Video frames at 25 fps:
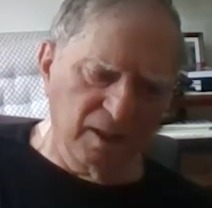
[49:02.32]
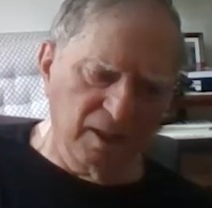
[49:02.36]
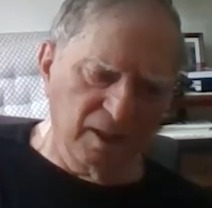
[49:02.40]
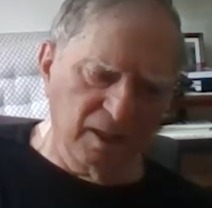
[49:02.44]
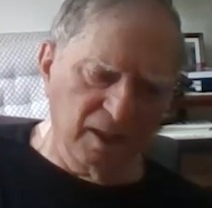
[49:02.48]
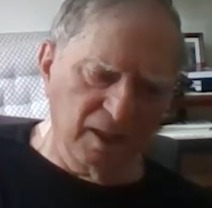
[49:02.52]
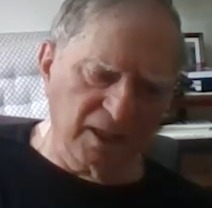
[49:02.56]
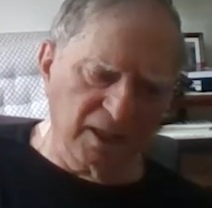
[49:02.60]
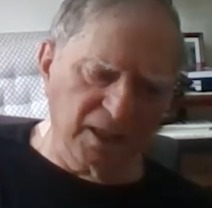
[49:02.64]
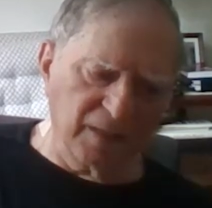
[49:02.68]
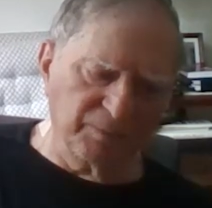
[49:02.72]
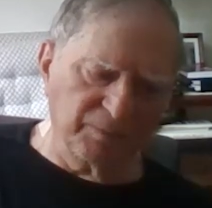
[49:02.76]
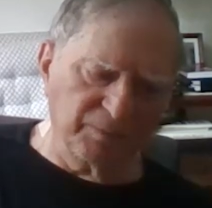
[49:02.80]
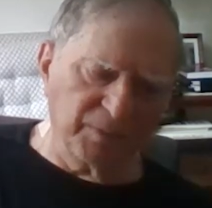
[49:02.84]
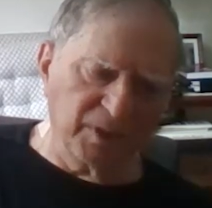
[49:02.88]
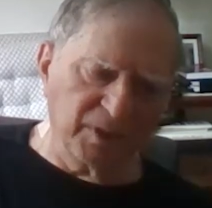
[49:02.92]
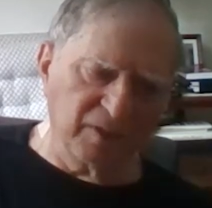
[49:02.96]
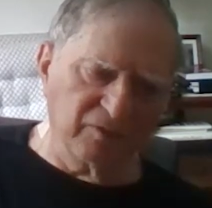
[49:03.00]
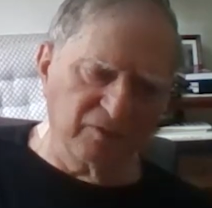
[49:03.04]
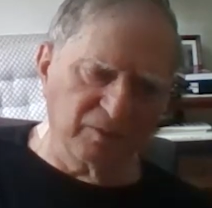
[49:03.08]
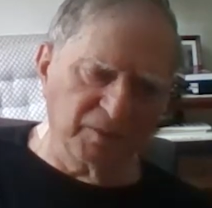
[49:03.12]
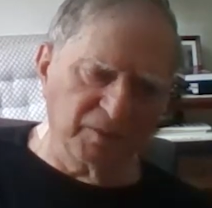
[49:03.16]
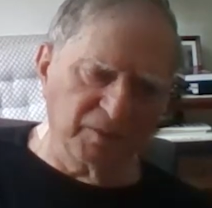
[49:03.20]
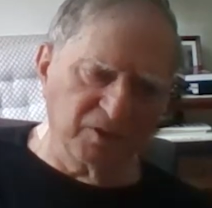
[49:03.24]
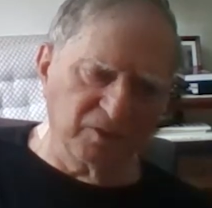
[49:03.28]
a company
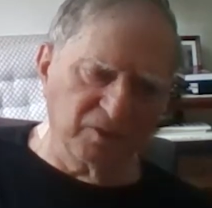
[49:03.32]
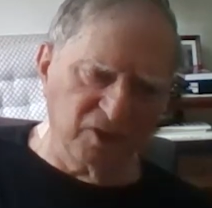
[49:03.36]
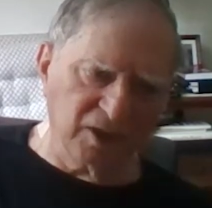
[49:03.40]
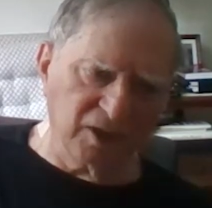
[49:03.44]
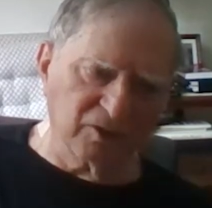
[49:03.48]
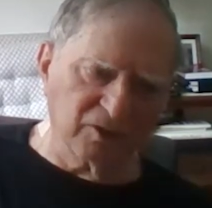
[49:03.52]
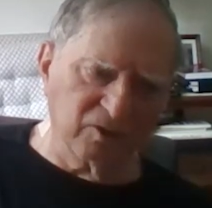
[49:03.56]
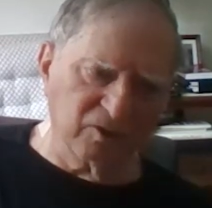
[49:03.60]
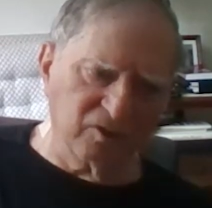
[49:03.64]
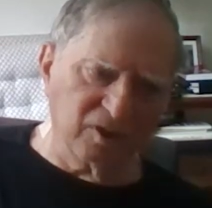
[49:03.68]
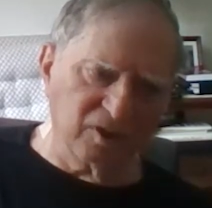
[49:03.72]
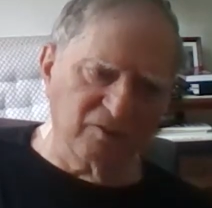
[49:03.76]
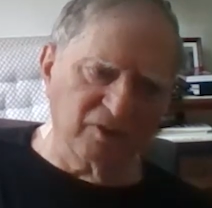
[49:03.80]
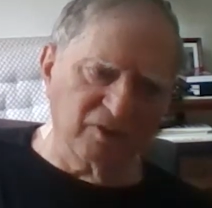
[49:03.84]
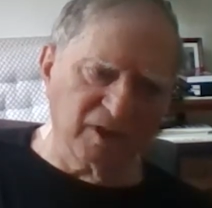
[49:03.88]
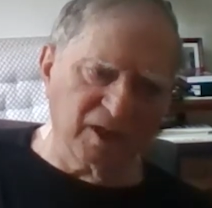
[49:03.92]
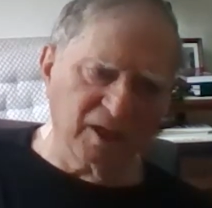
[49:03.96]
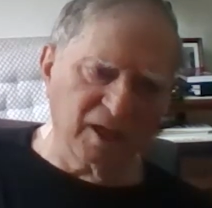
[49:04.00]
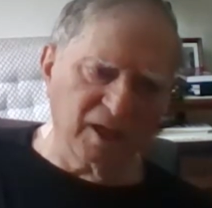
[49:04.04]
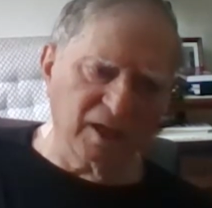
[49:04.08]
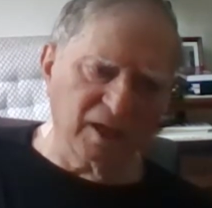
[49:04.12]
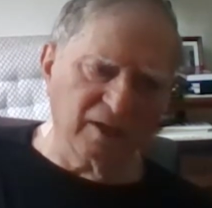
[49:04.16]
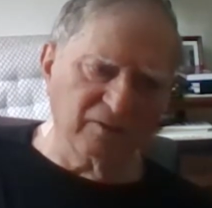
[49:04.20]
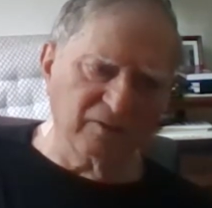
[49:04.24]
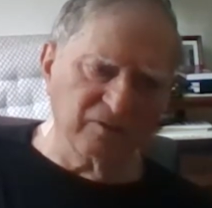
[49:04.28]
from the second seventh
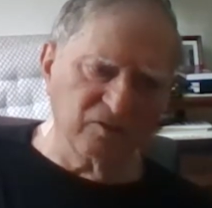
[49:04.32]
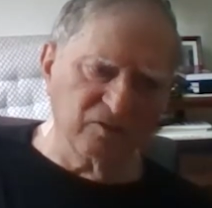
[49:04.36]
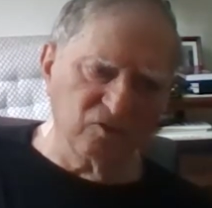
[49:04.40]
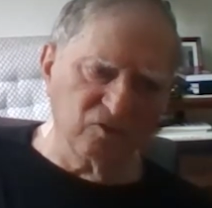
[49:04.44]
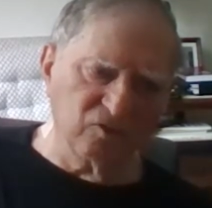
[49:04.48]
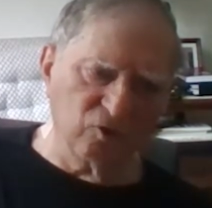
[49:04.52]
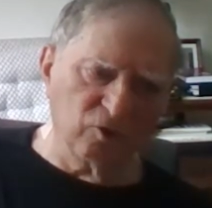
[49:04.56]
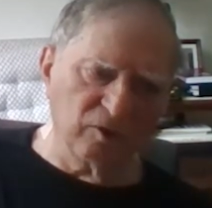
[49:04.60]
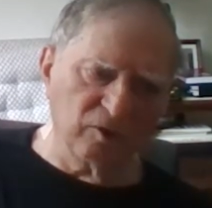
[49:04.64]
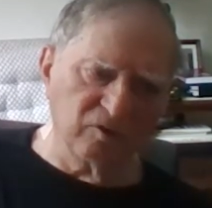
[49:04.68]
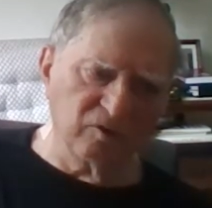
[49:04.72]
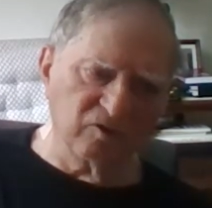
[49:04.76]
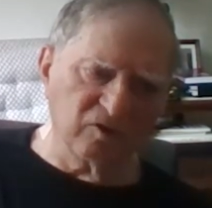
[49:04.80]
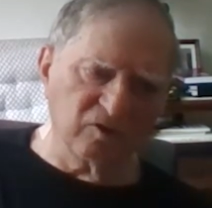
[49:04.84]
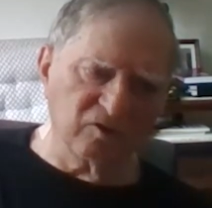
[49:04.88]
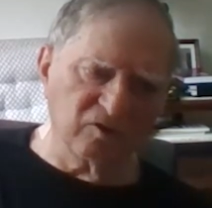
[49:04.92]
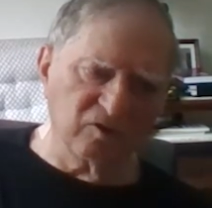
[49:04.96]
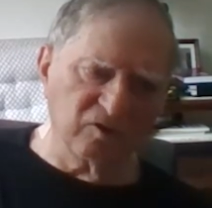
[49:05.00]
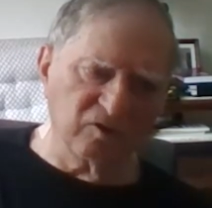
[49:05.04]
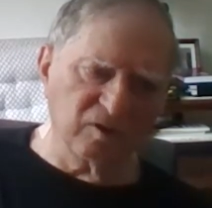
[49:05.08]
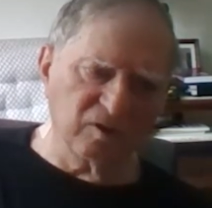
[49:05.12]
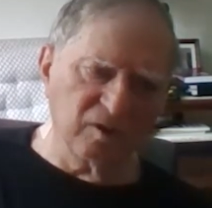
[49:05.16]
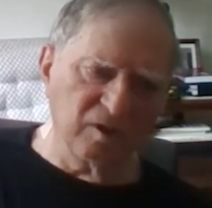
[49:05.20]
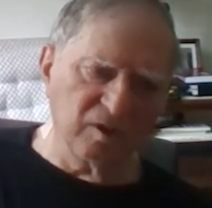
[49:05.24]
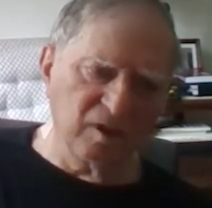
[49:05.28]
cav joins
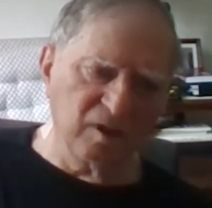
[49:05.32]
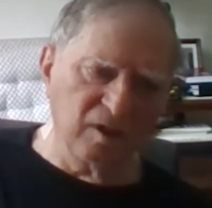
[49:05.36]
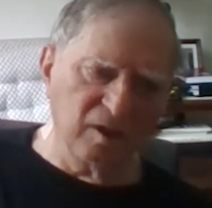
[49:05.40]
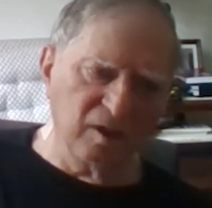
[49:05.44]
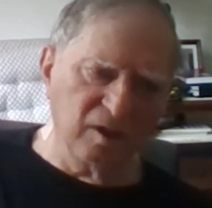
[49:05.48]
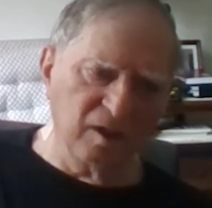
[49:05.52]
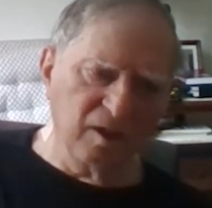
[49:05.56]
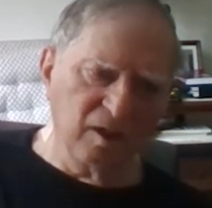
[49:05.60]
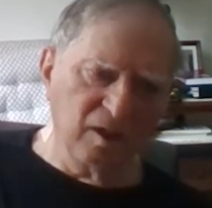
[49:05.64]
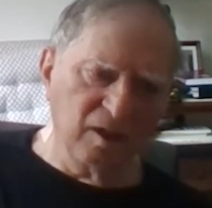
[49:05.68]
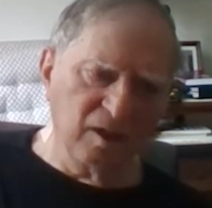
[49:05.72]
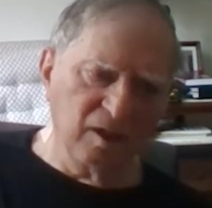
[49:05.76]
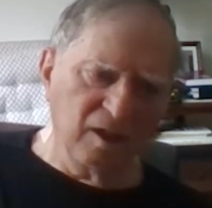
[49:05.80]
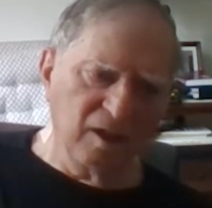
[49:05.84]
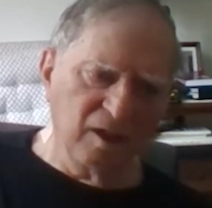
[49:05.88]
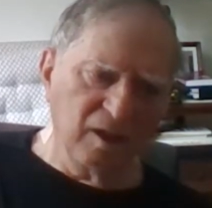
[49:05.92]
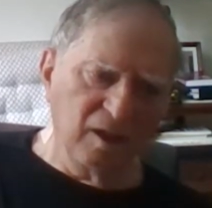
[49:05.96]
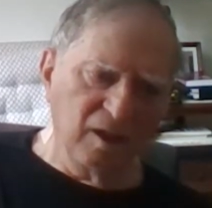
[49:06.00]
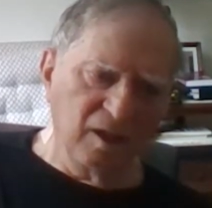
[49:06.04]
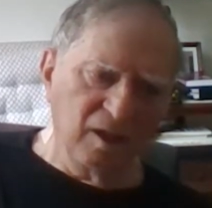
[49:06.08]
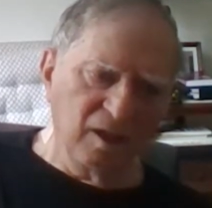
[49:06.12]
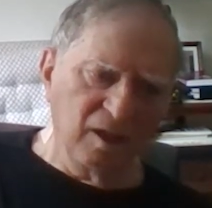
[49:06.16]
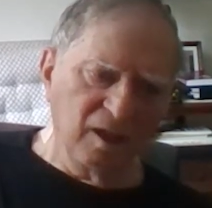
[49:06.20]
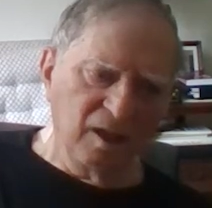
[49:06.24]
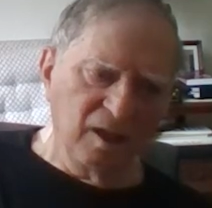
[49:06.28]
us,
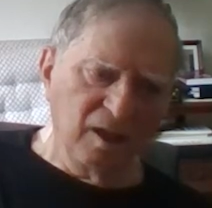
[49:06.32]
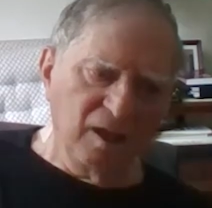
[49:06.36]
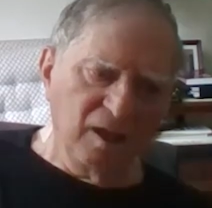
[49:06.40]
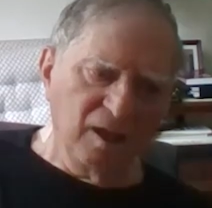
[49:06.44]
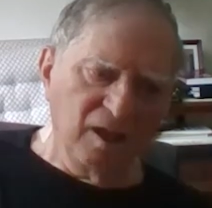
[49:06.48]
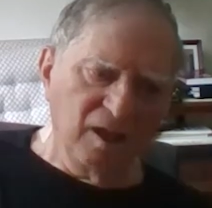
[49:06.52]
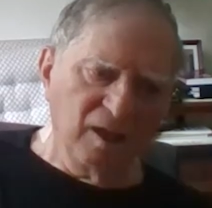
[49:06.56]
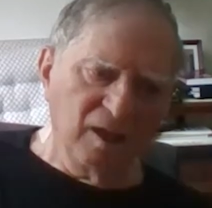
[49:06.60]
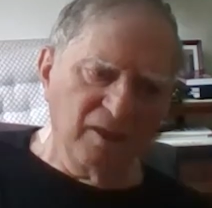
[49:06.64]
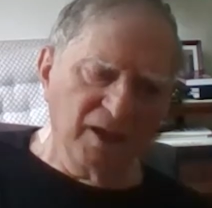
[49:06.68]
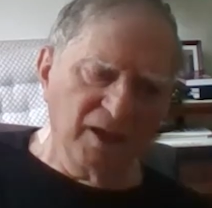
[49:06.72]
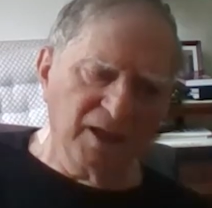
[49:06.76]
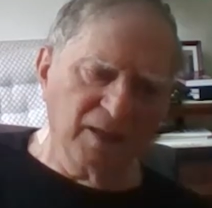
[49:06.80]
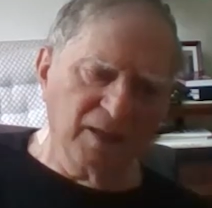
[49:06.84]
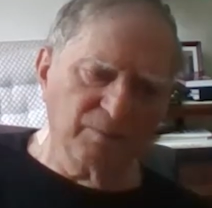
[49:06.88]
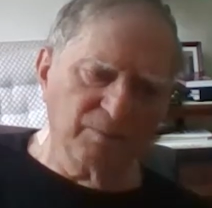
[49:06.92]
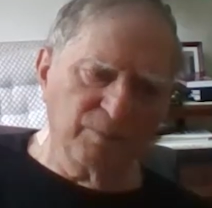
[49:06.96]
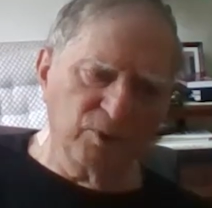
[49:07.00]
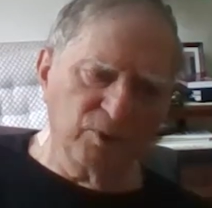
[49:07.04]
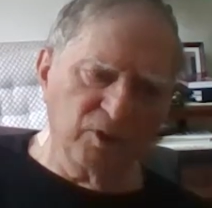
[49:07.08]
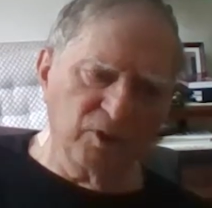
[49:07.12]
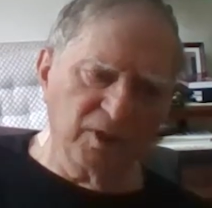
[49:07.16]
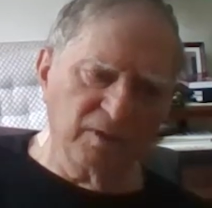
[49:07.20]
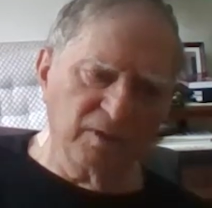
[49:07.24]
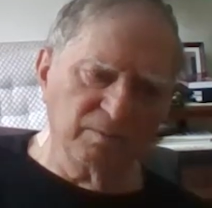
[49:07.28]
and they get
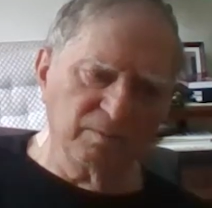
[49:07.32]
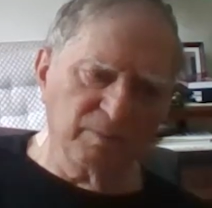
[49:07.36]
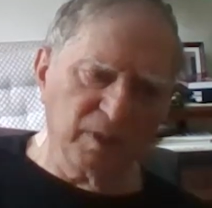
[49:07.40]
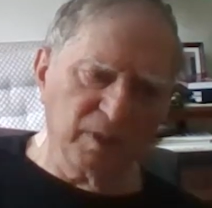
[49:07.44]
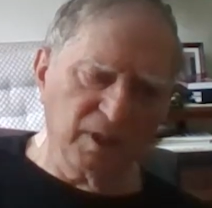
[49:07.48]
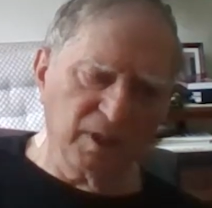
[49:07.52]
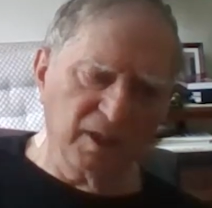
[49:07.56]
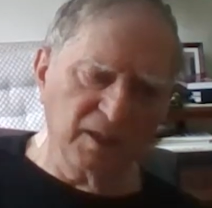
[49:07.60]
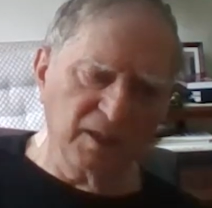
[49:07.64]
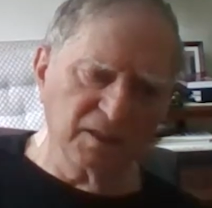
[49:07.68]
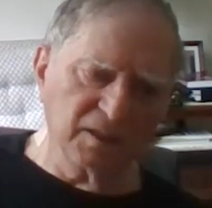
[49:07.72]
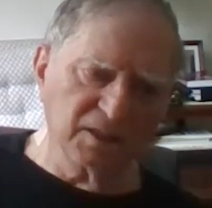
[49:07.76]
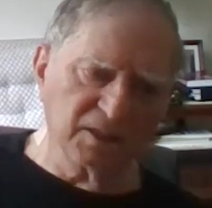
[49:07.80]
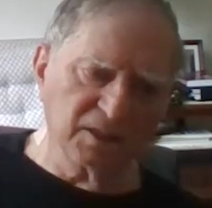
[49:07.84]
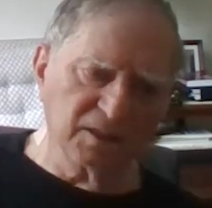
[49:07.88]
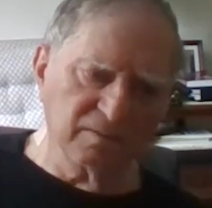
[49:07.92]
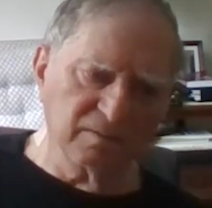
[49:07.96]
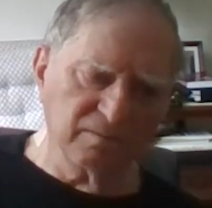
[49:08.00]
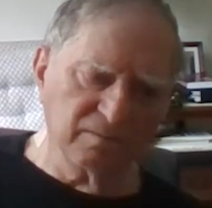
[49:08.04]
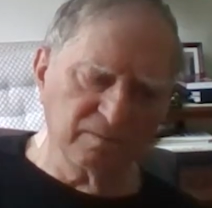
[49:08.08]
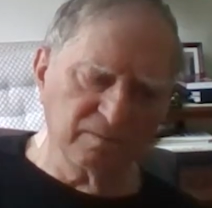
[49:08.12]
put in place